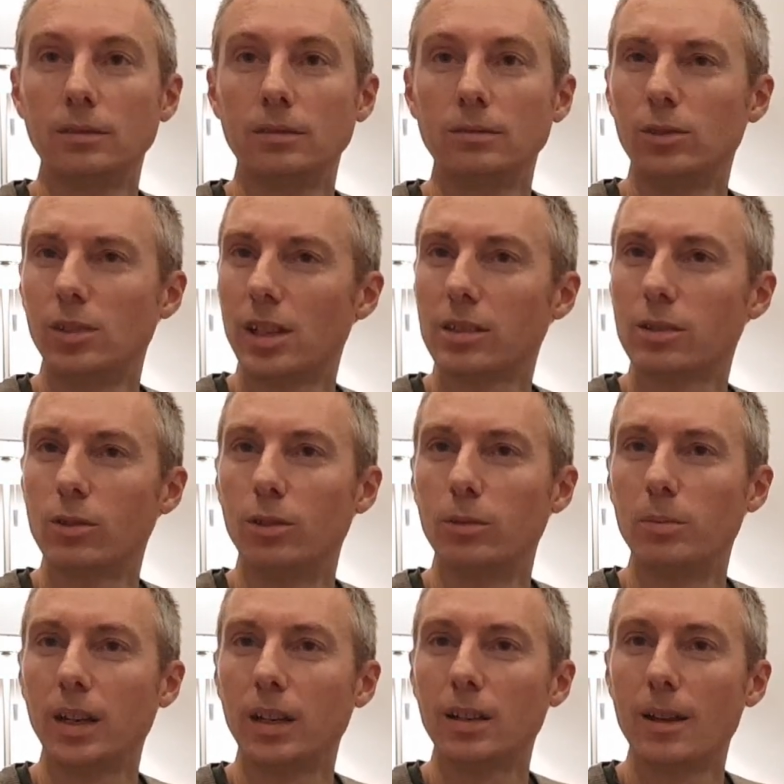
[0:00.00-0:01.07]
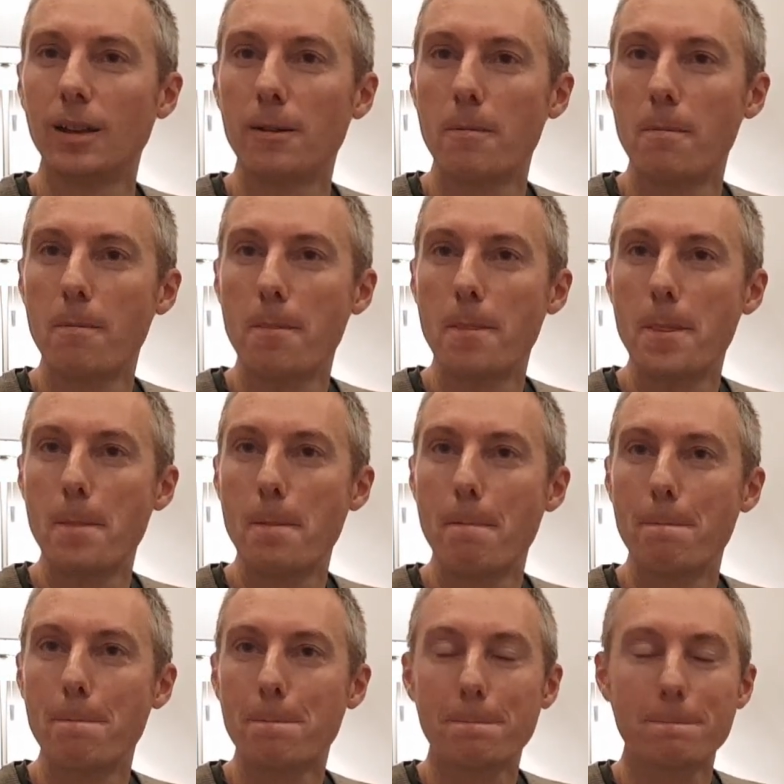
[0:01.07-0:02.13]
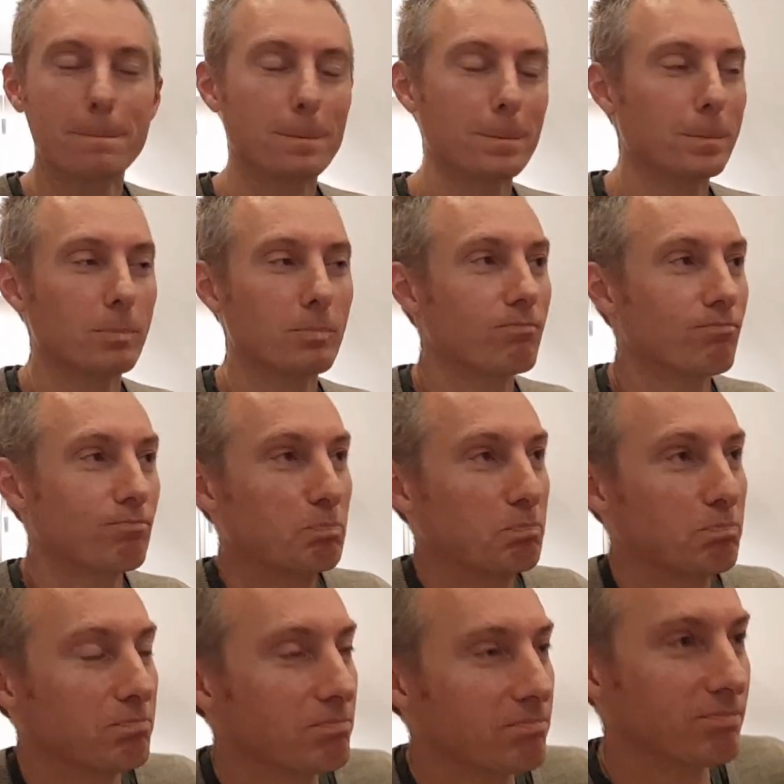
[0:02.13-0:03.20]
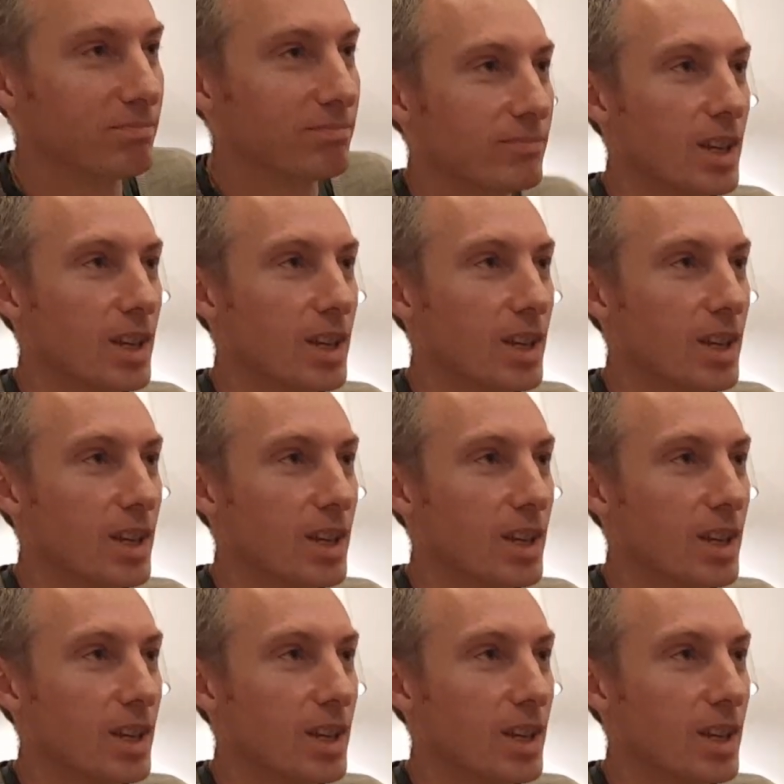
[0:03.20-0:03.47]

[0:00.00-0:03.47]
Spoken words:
What does chord mean? I have no idea. Chordal?